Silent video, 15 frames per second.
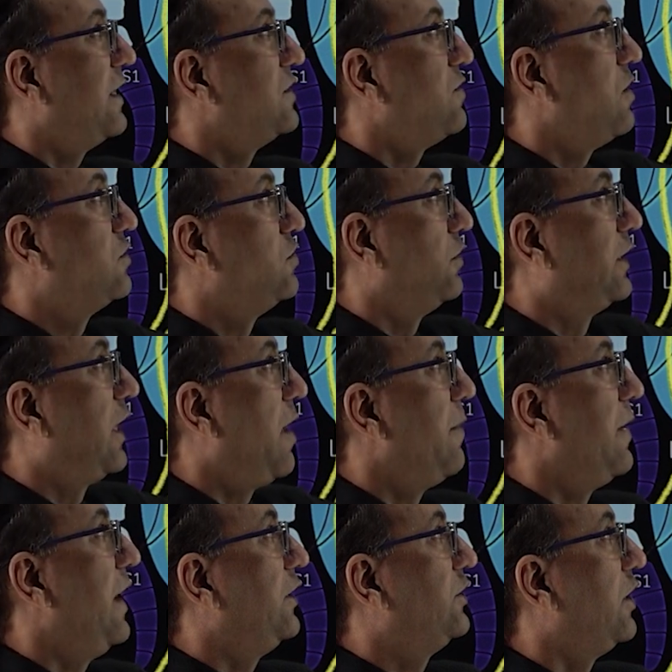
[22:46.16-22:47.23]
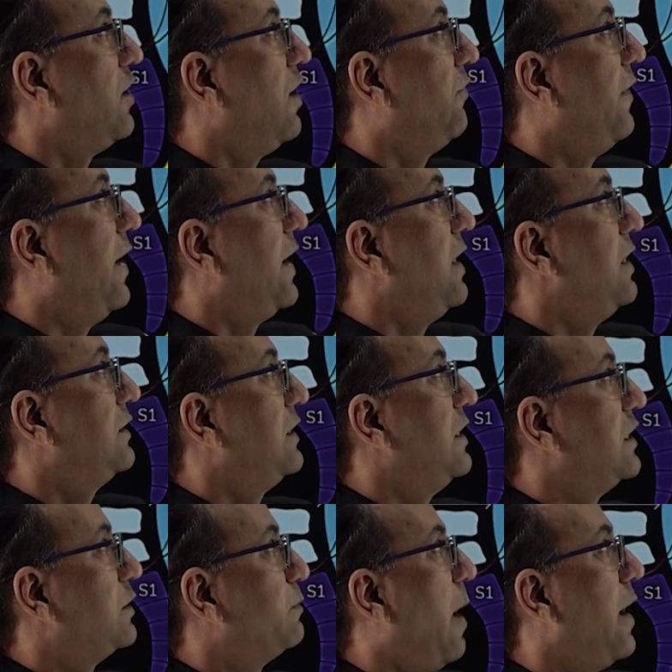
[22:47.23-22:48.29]
is also termination of adult
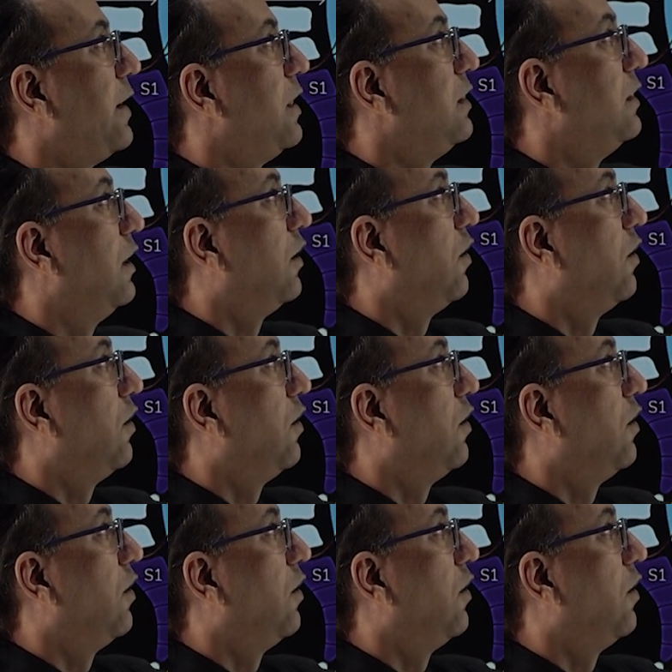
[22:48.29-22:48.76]
spinal